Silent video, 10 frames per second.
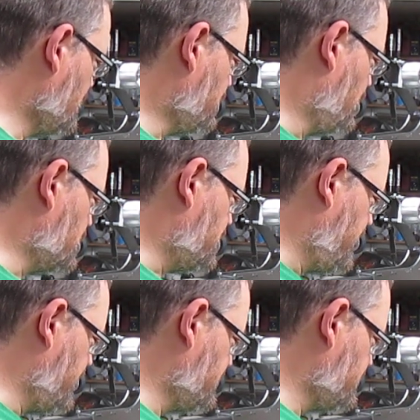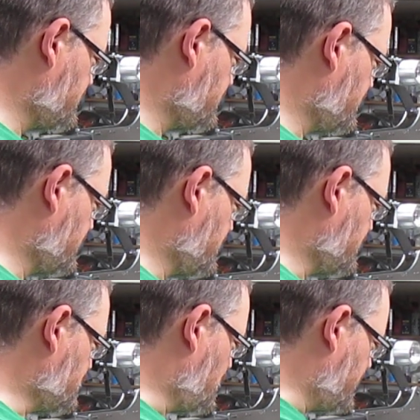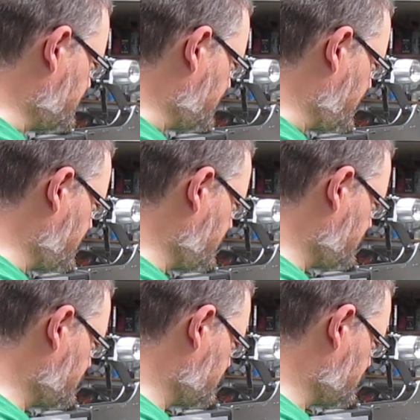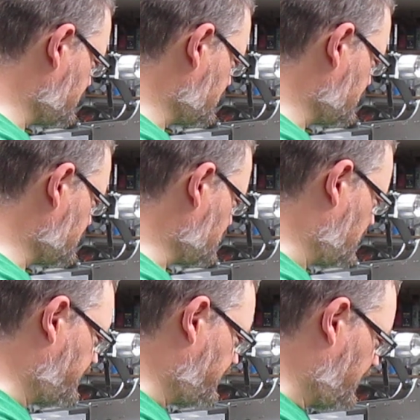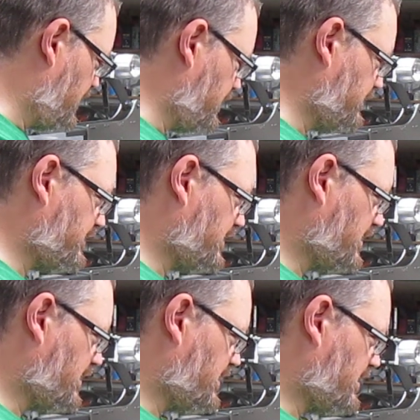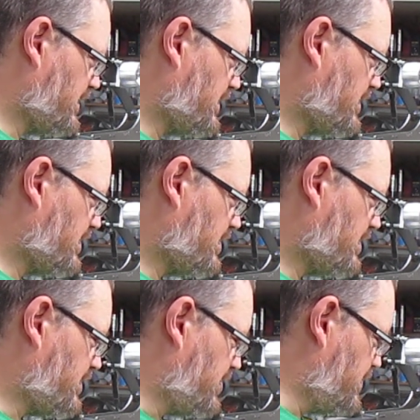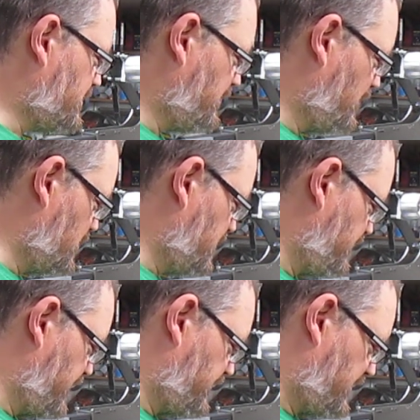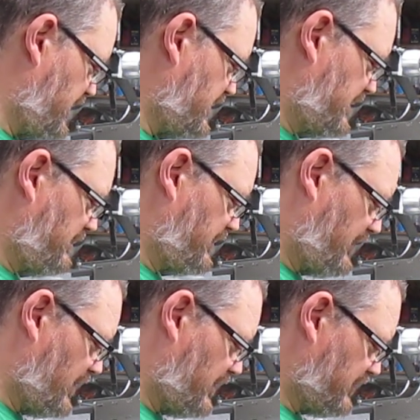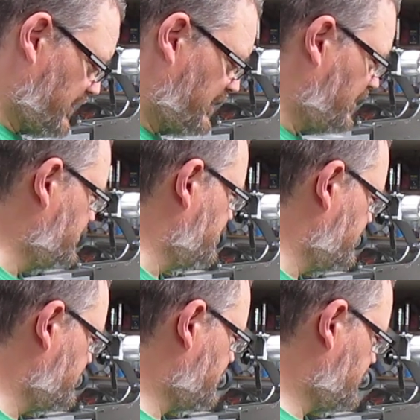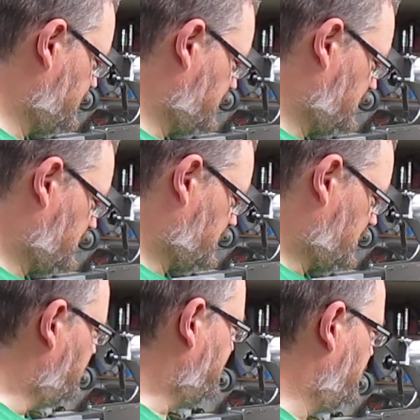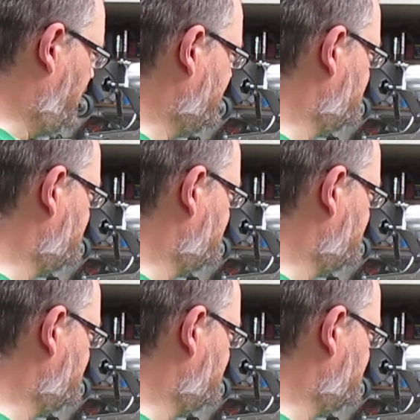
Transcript: 14, 20, 25, 30, 40, 50, 75 and 100. We can do any